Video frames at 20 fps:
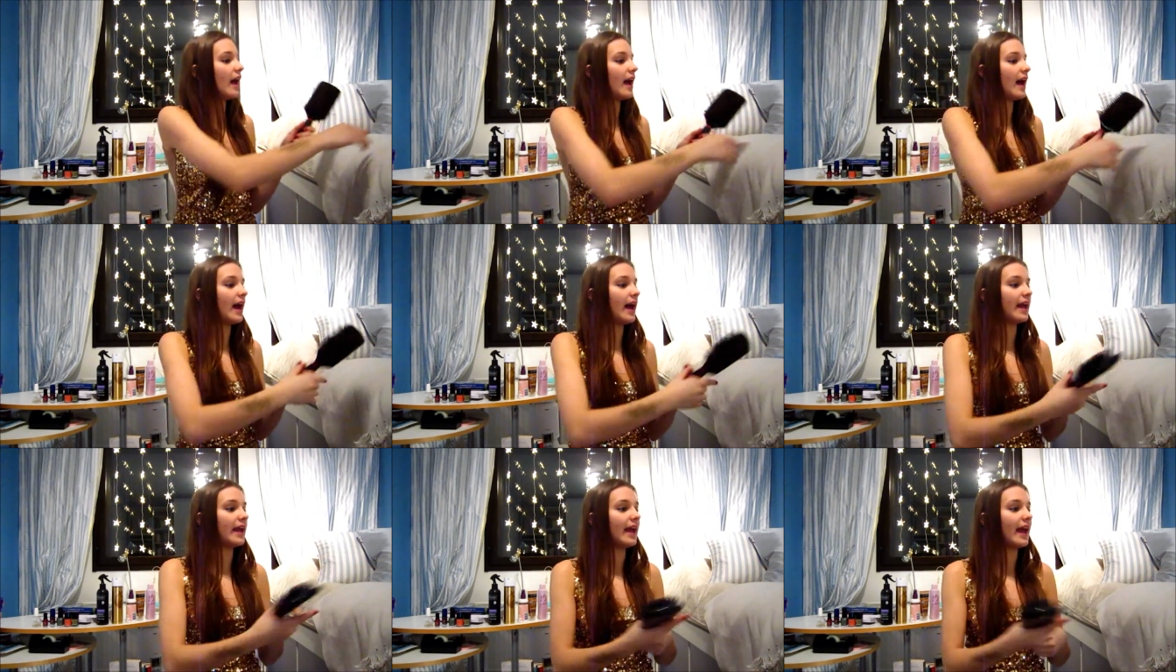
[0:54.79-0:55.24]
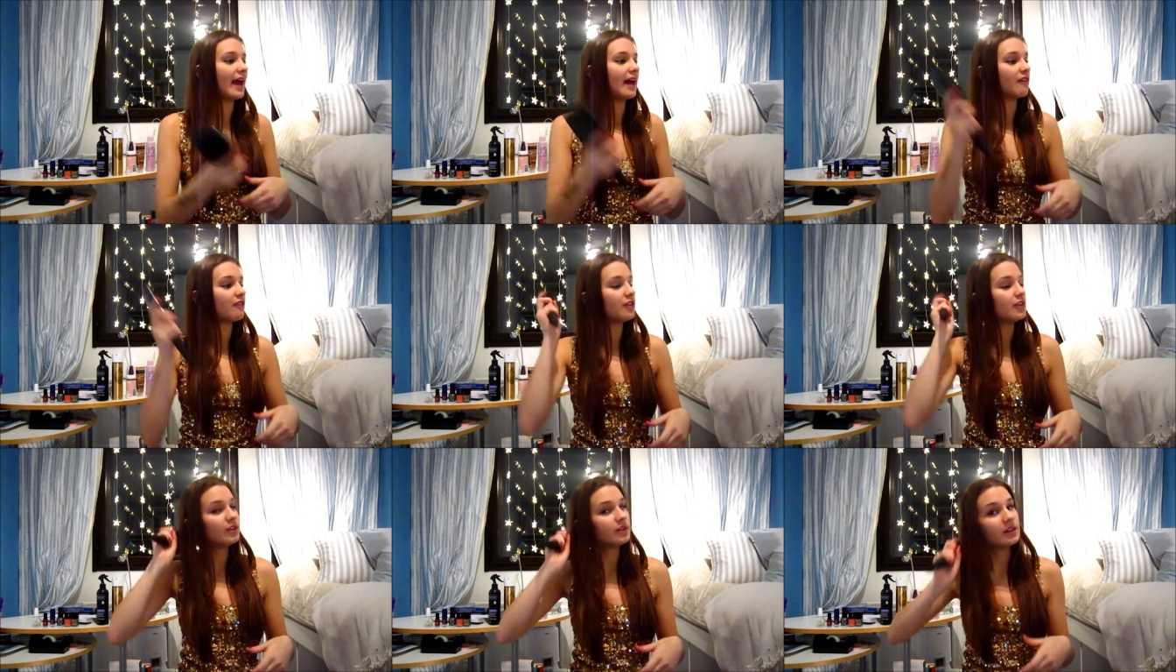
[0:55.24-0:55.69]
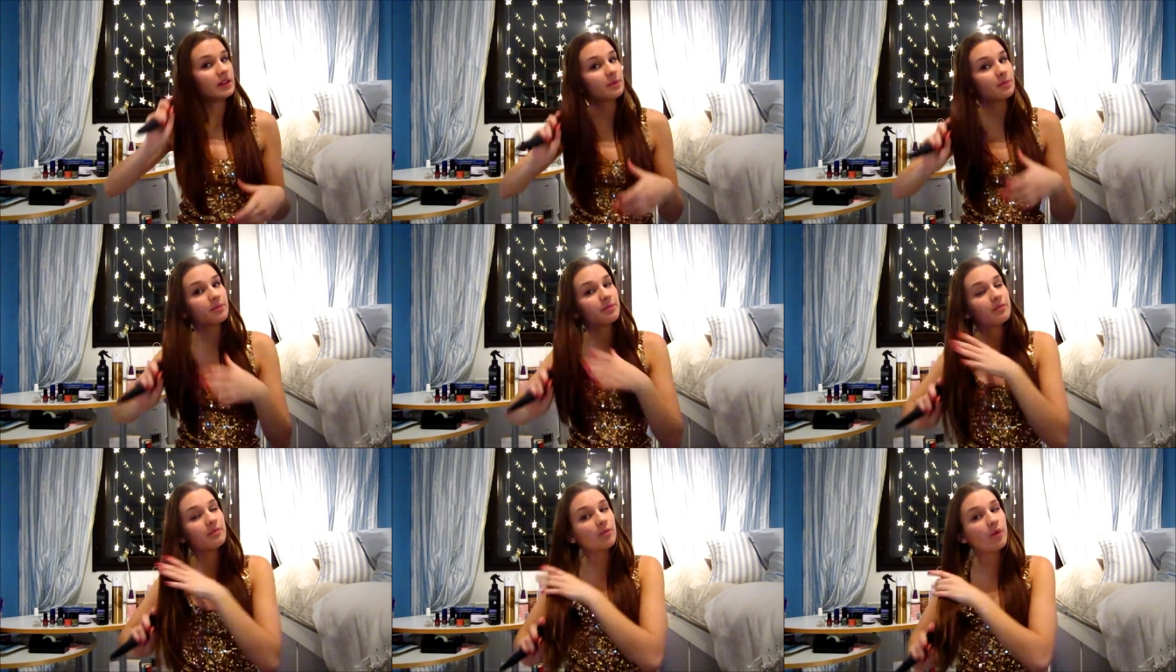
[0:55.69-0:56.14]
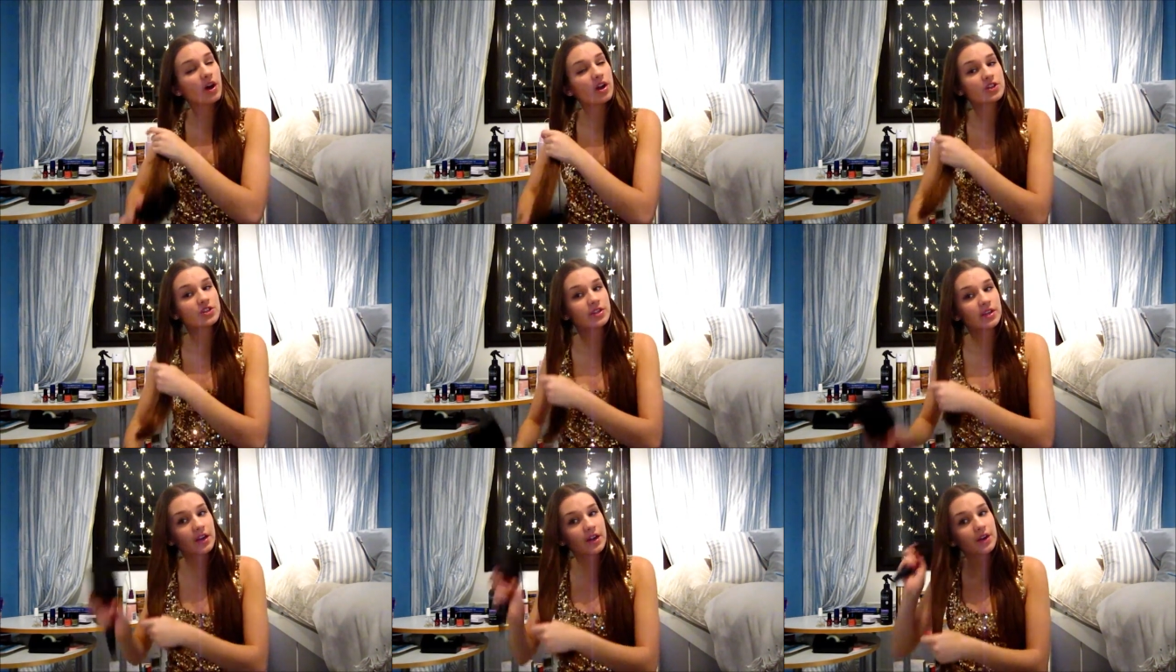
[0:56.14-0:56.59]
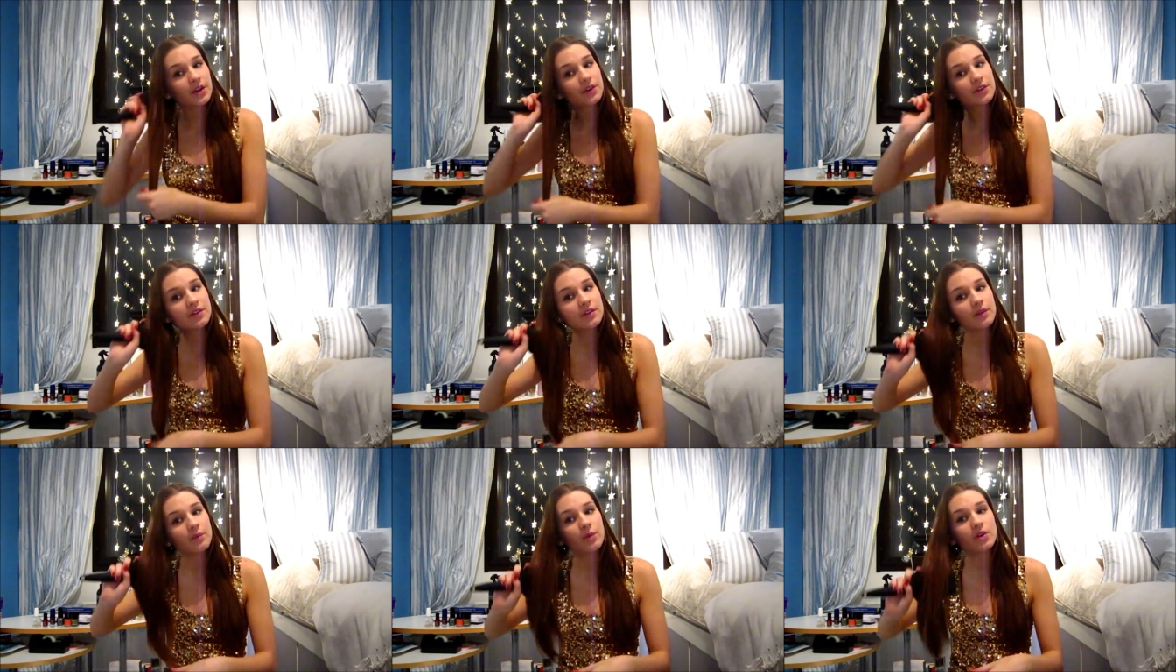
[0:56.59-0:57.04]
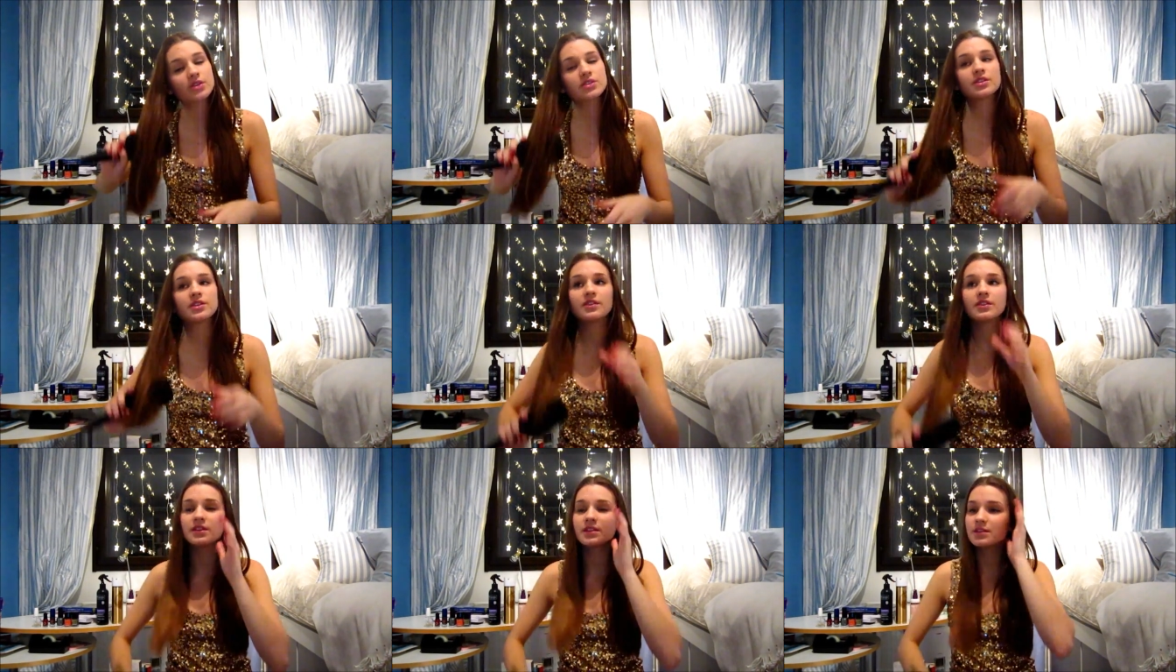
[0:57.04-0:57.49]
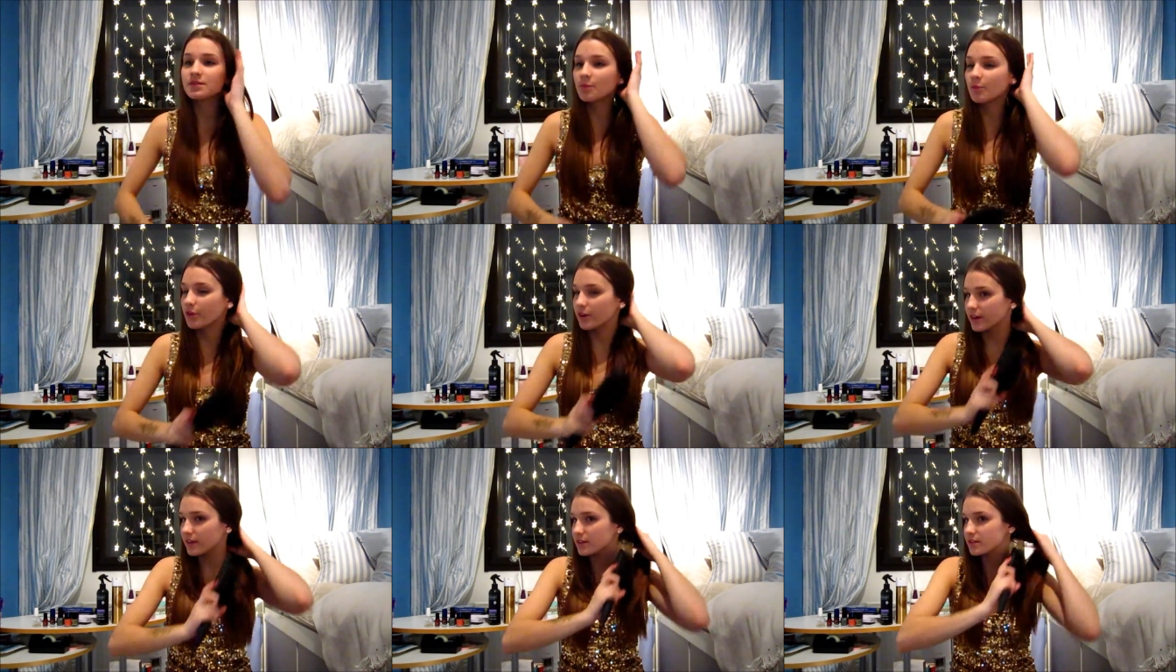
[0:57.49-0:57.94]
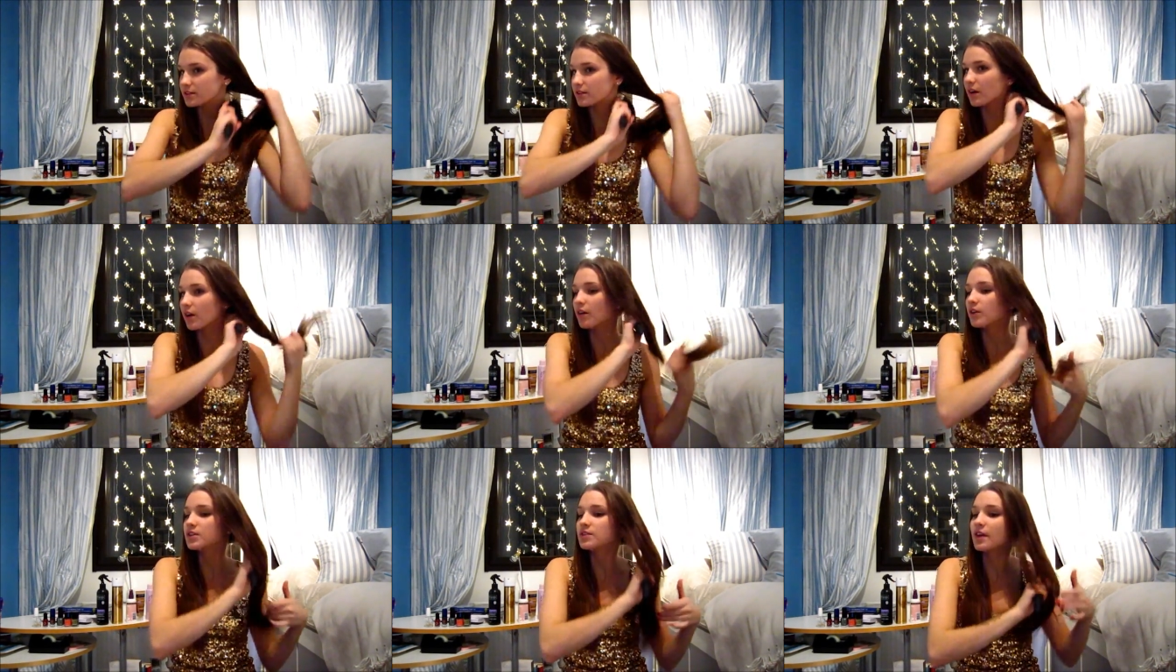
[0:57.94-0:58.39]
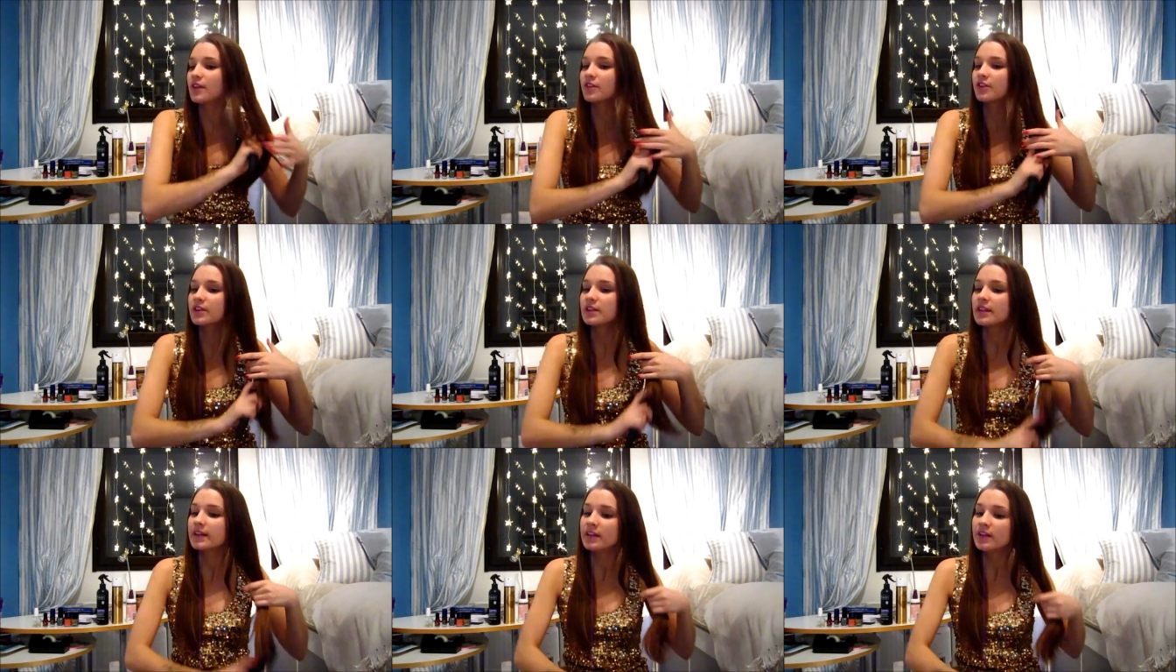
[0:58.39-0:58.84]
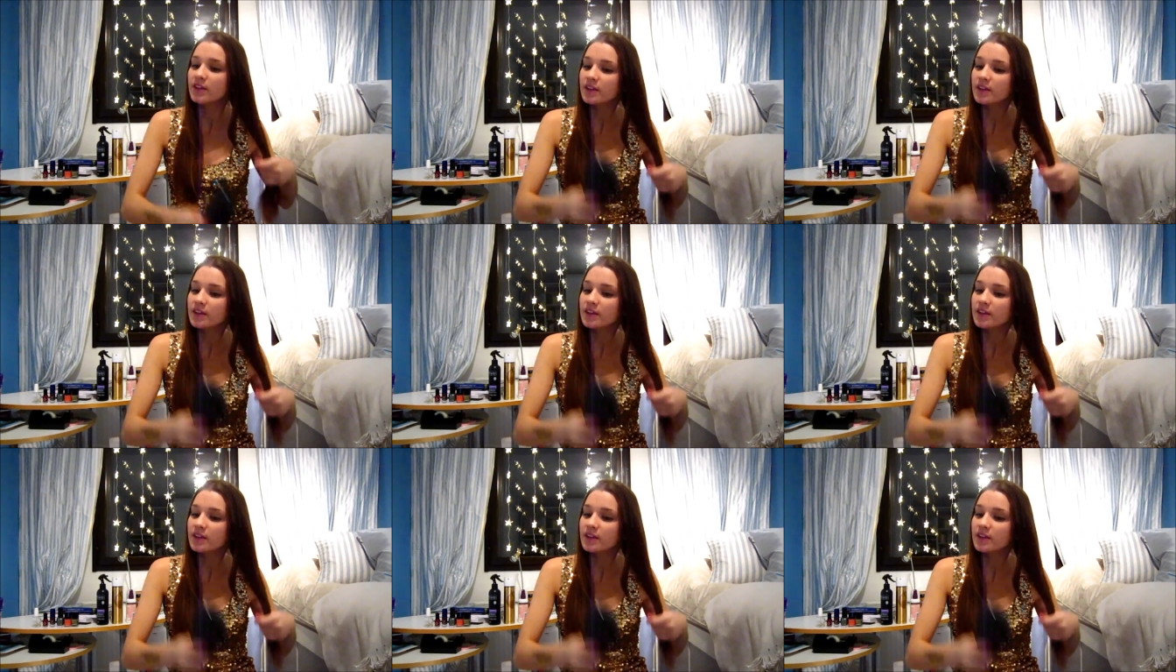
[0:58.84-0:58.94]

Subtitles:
I have newly washed hair, washed it this morning, so it's either clean.